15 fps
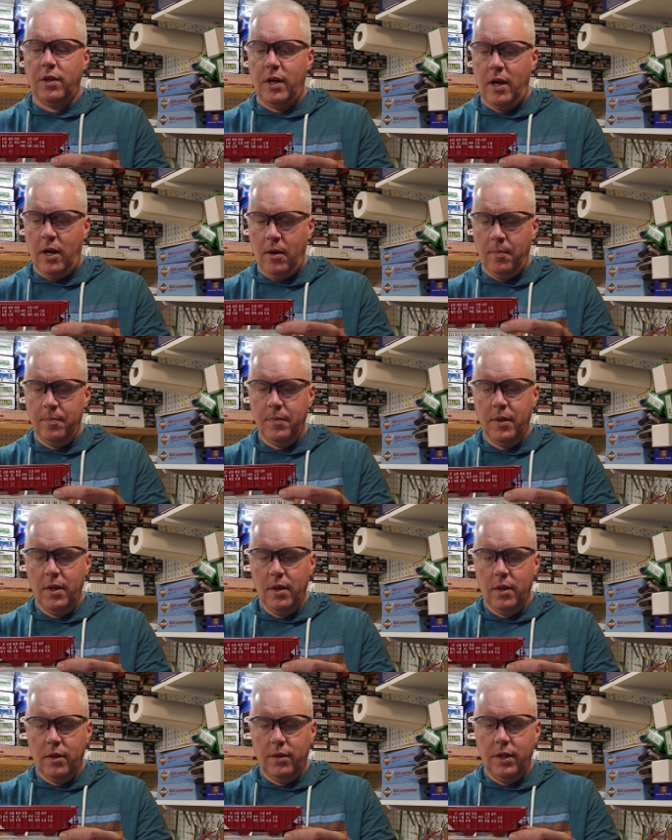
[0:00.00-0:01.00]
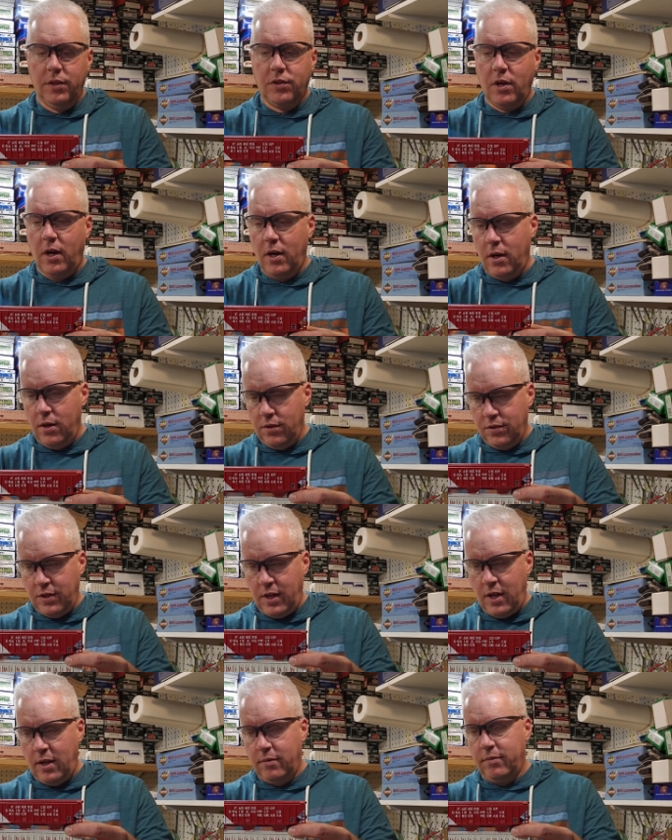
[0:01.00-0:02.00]
Um, these cars
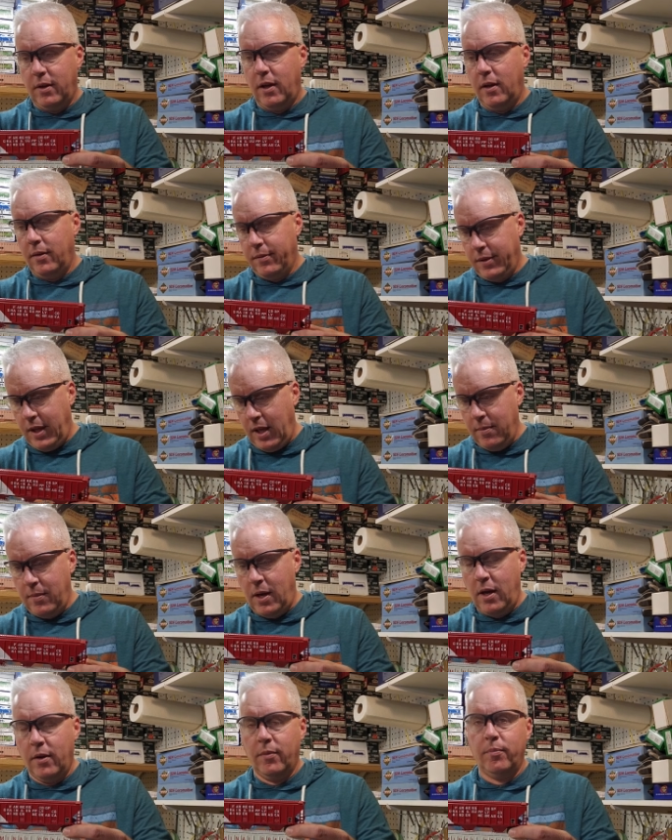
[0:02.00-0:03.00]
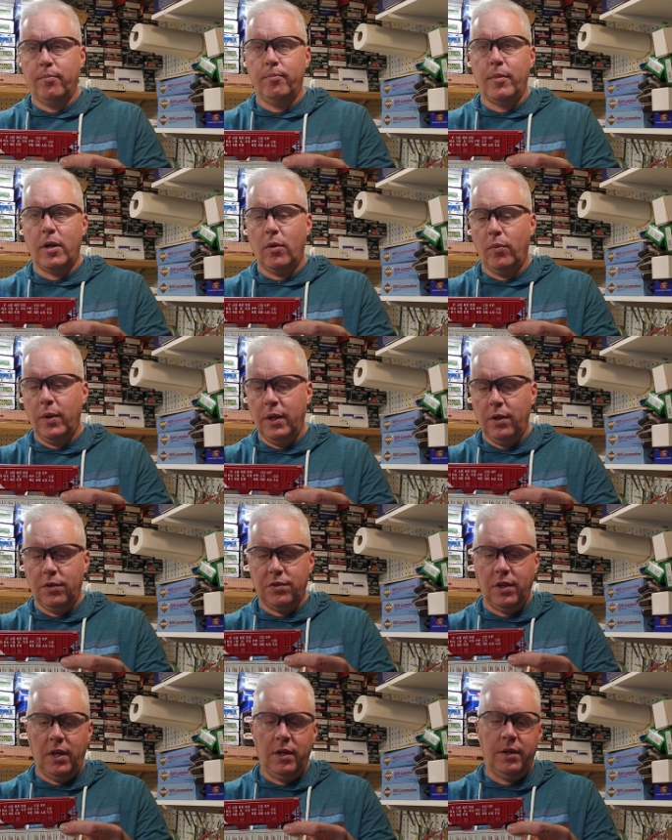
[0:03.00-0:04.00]
uh, came on metal
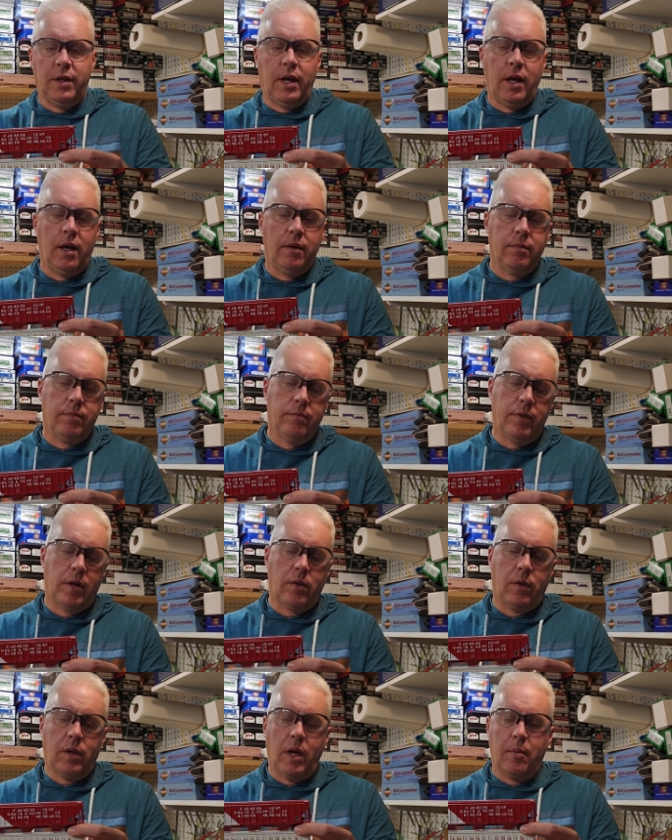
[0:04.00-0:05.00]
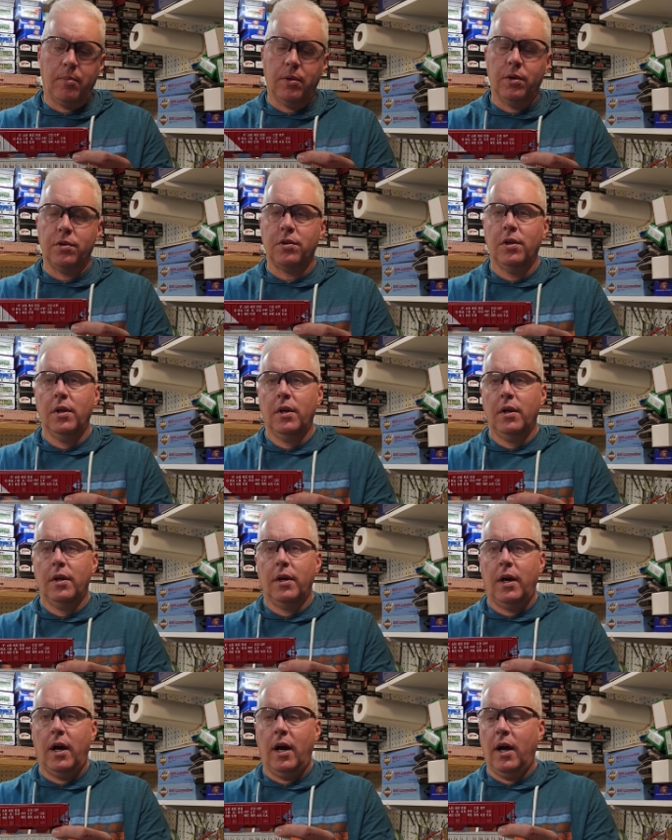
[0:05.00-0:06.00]
wheels and uh, knuckle couplers.
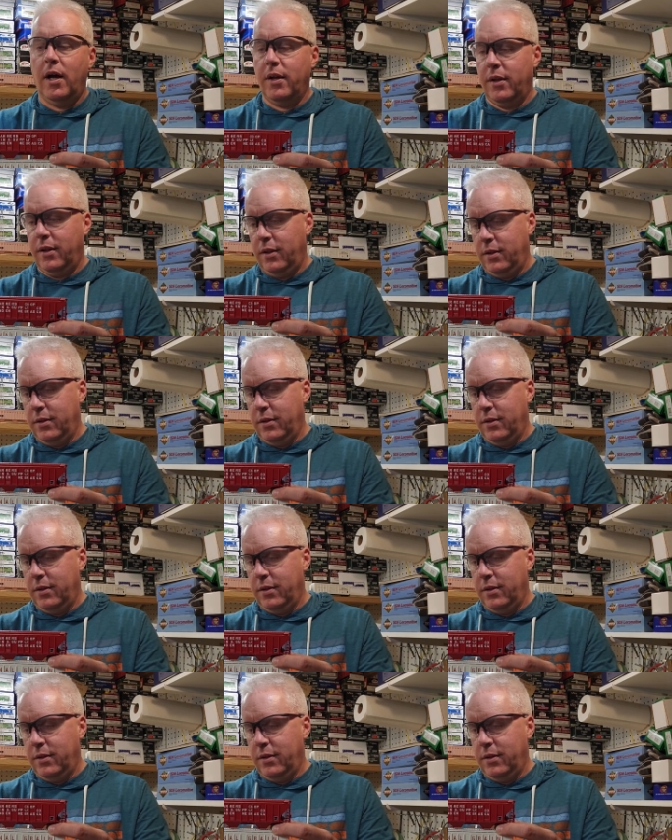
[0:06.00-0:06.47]
Uh,